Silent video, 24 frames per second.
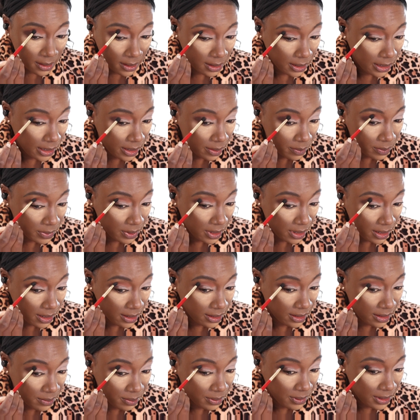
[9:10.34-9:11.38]
I am not
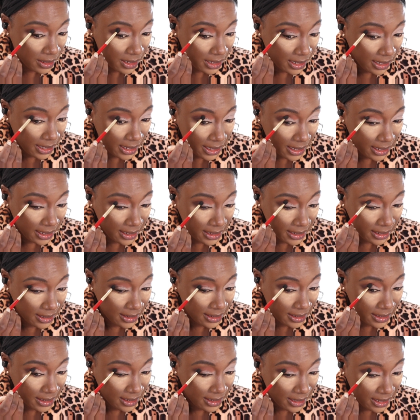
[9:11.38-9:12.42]
applying
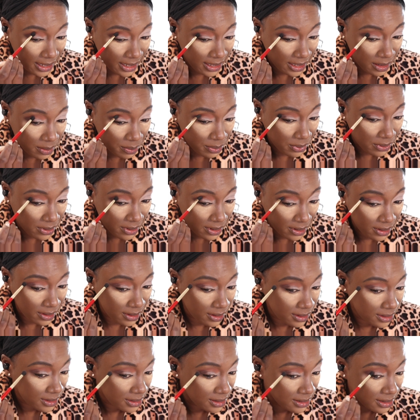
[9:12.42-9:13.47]
any
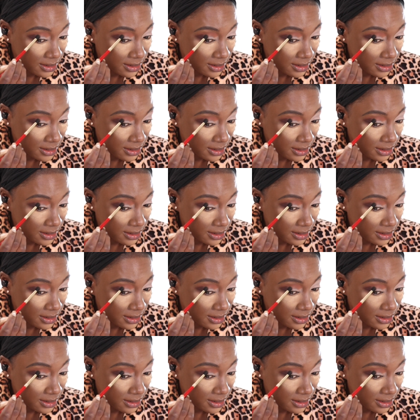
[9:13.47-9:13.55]
product.